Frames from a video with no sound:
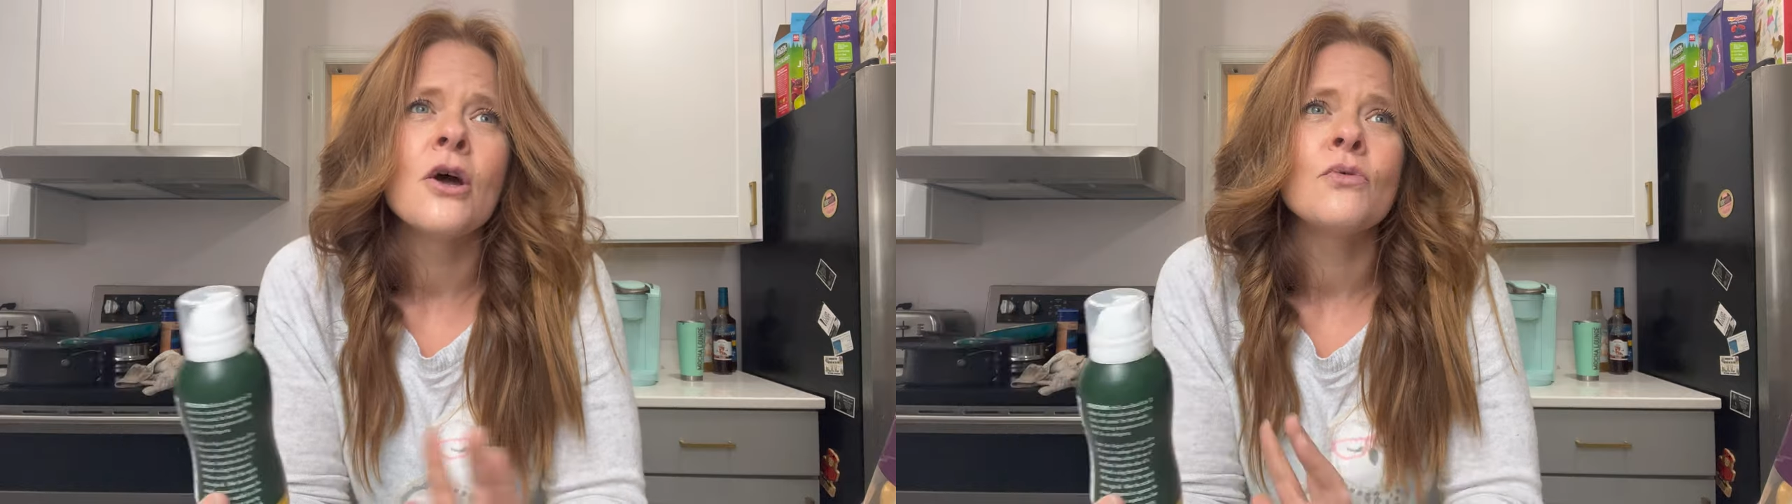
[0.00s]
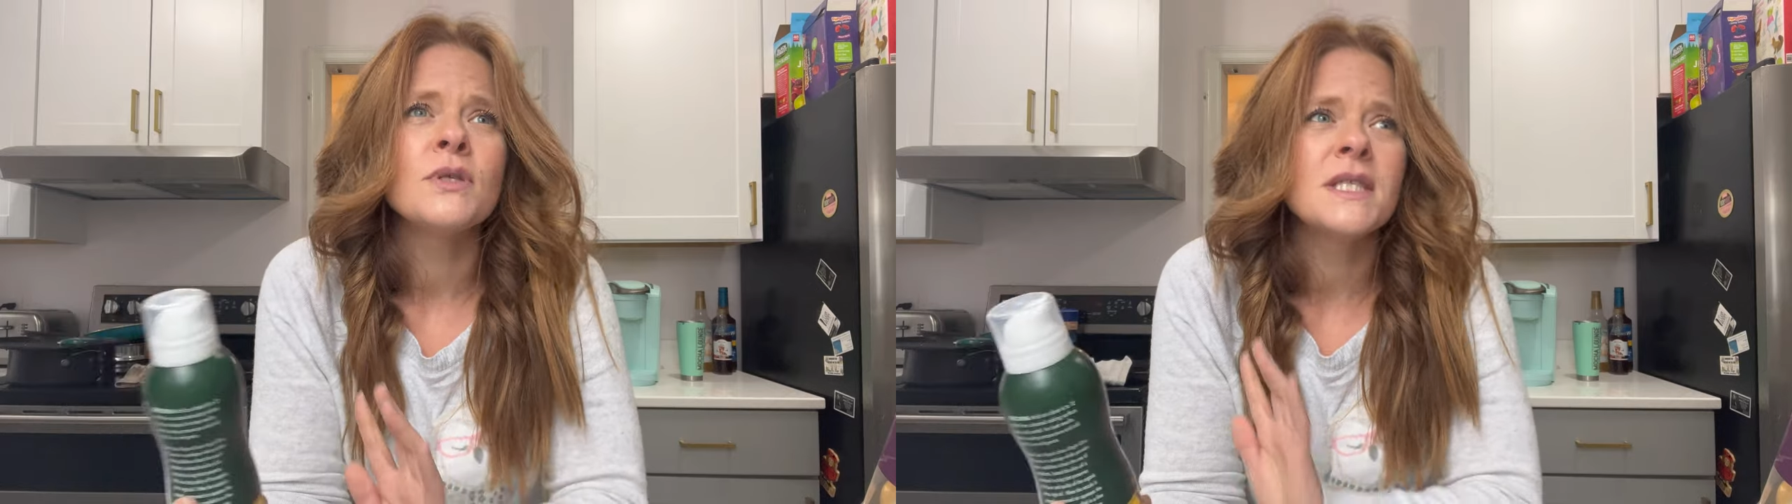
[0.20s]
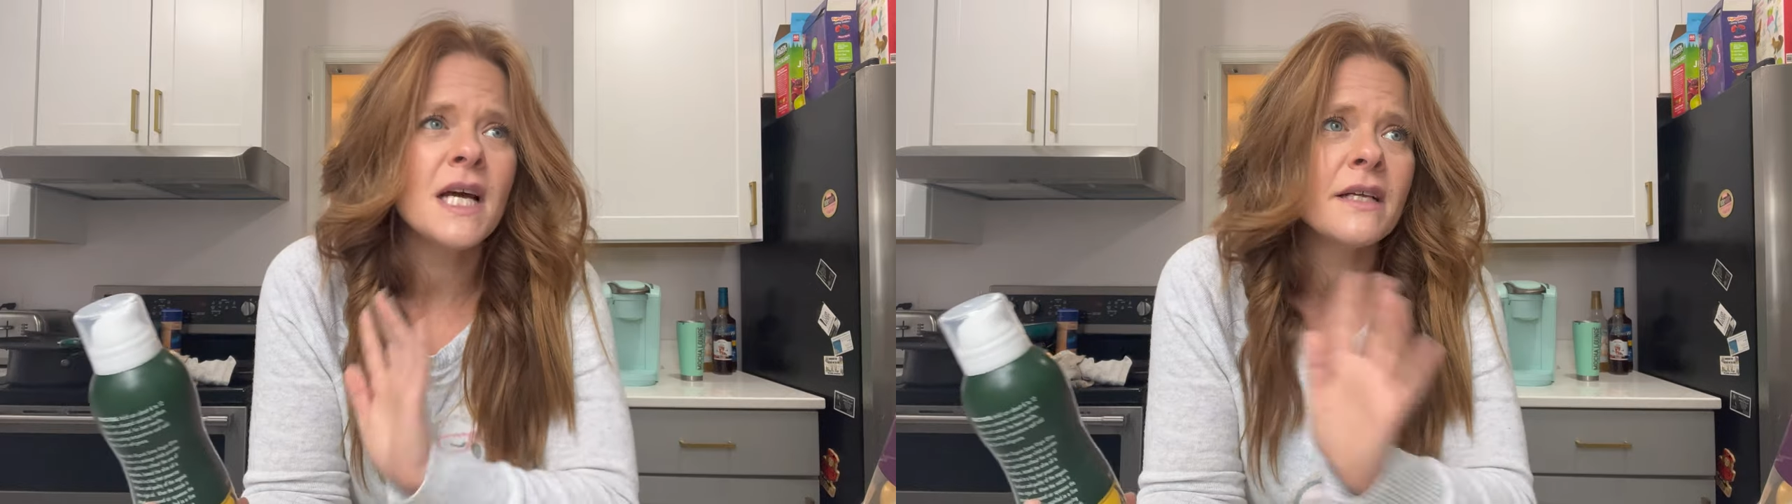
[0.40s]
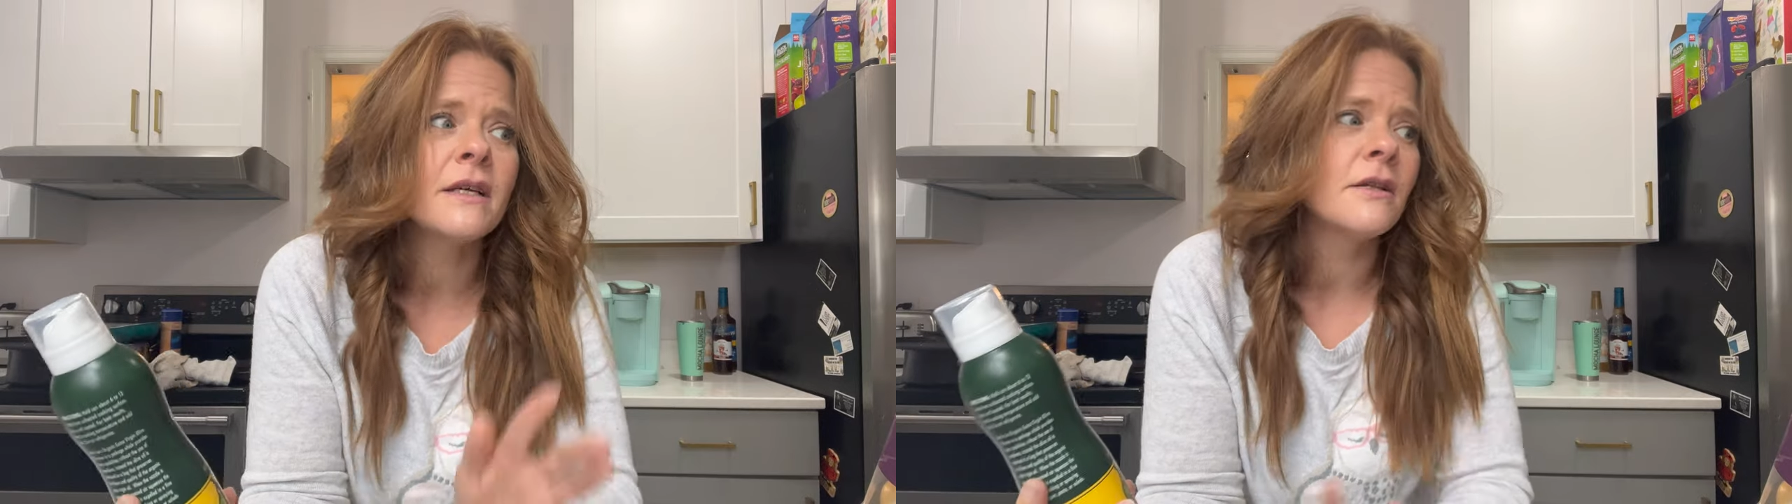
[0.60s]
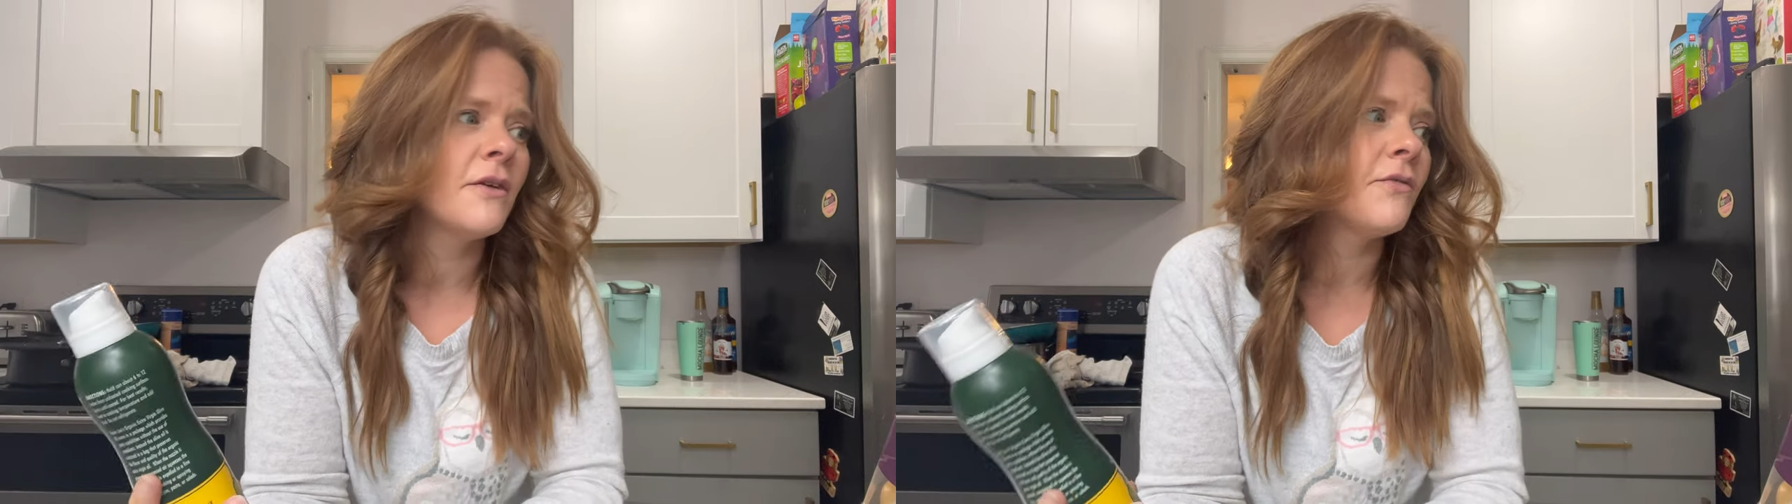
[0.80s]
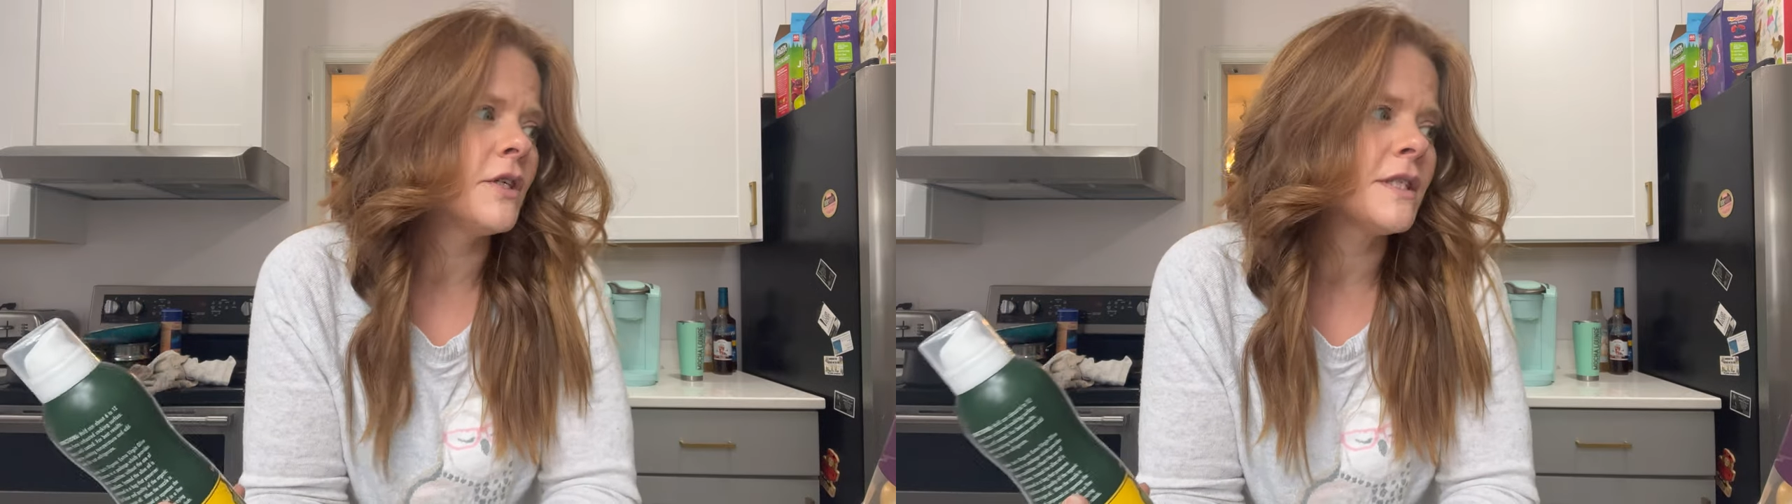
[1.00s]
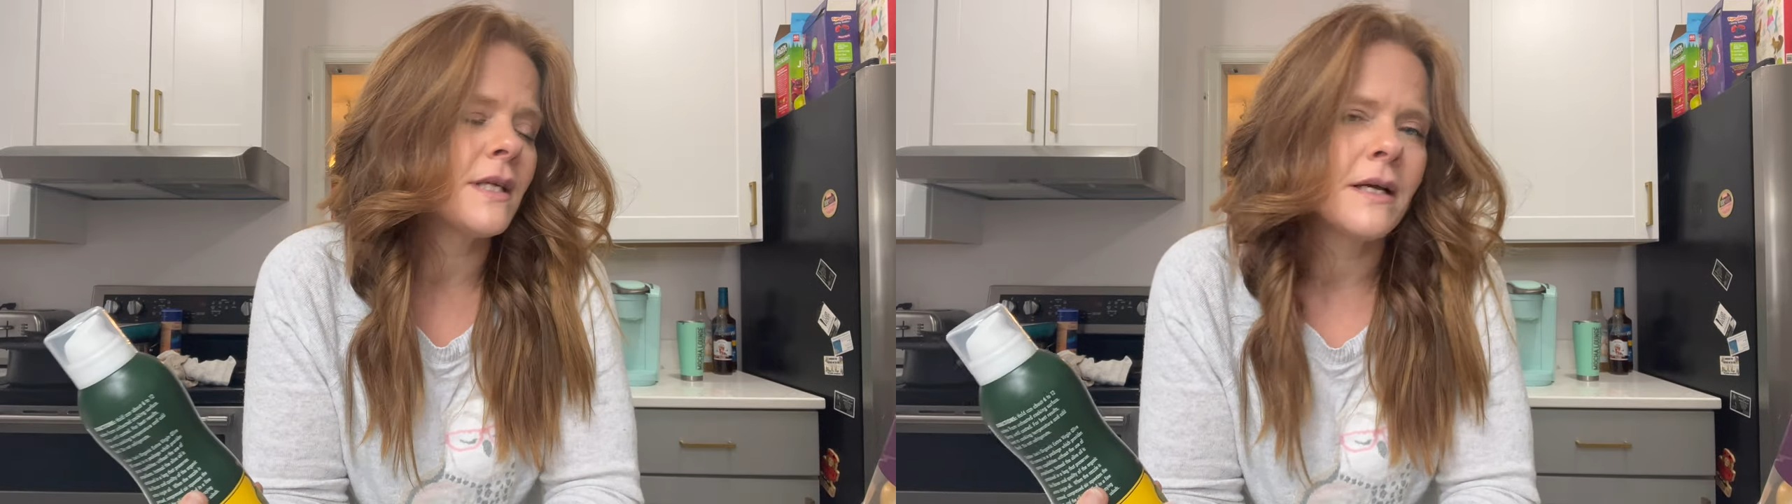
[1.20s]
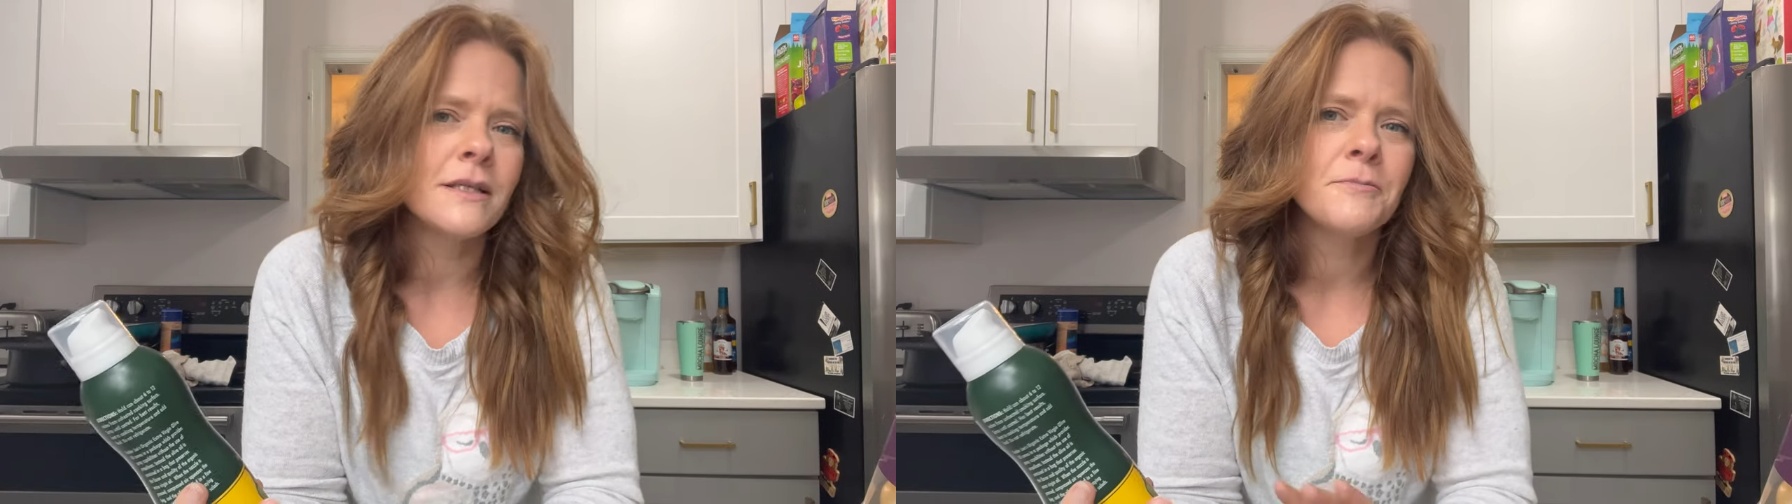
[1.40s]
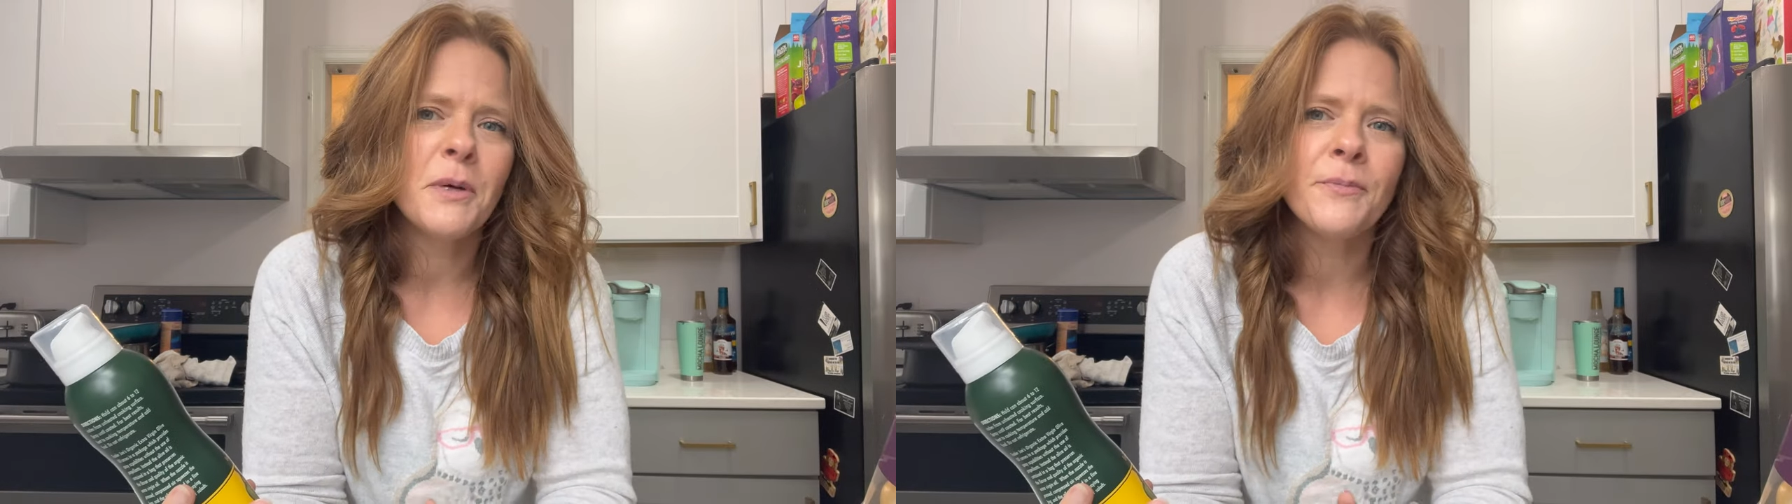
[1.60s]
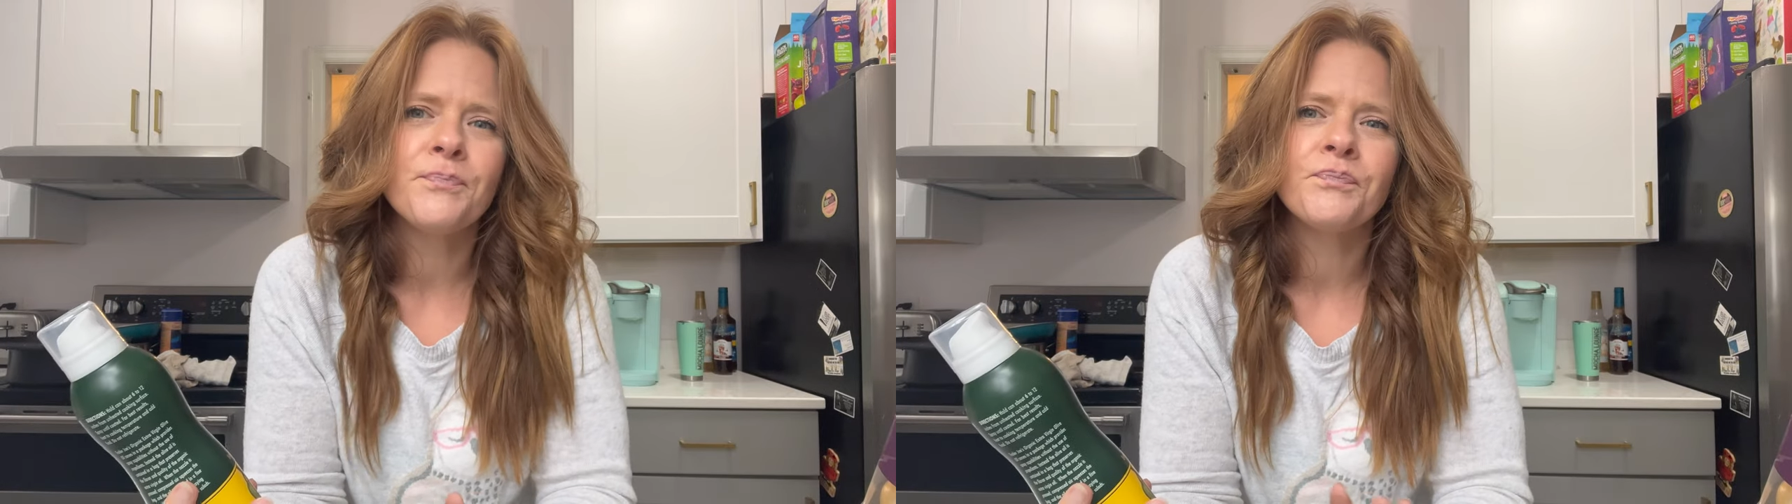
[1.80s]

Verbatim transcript: was technically fringe science, but